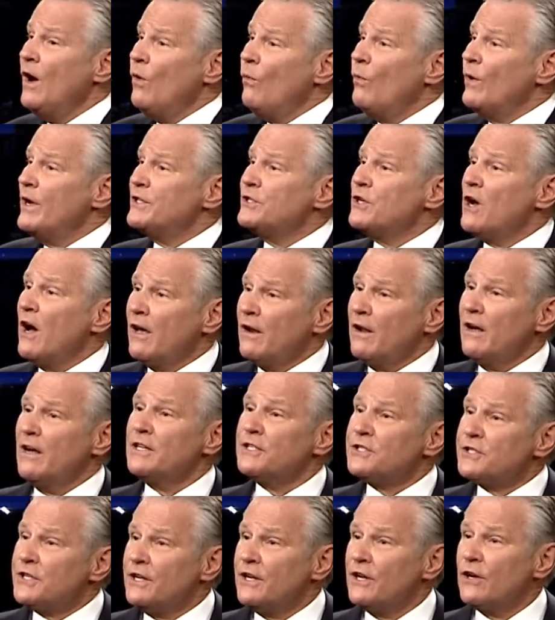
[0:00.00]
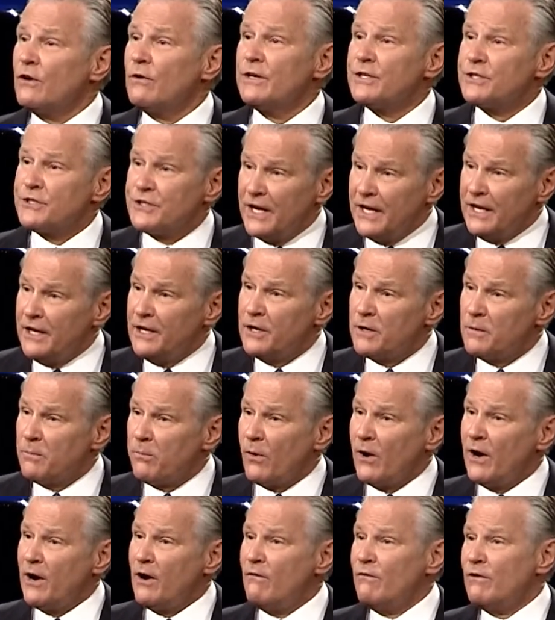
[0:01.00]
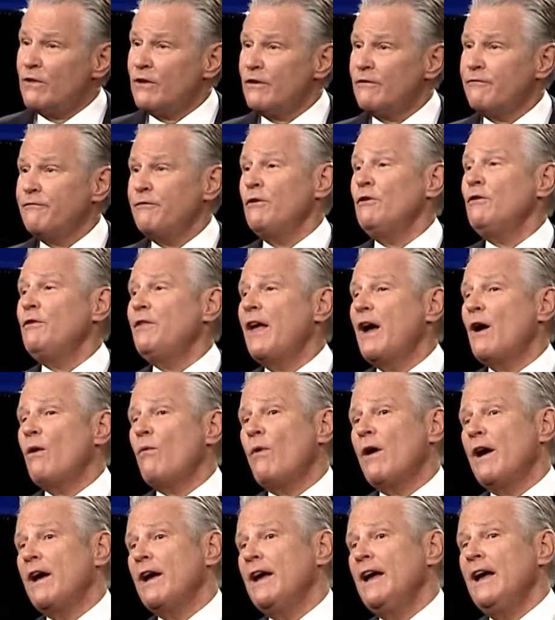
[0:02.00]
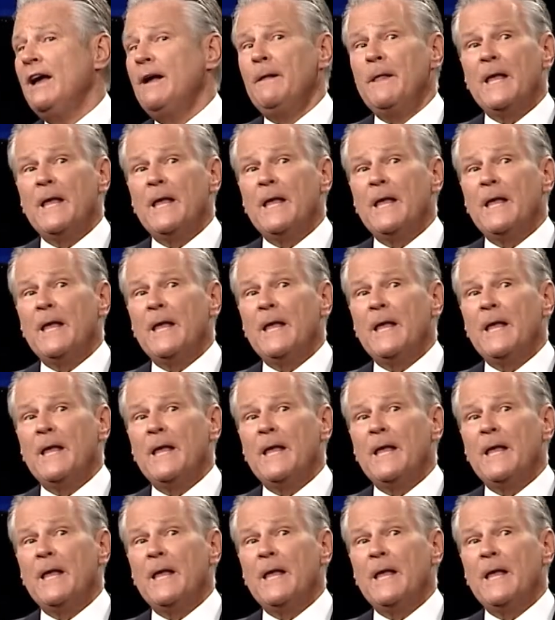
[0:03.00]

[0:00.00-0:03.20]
We taught Austin and Christina to pray over their food that way.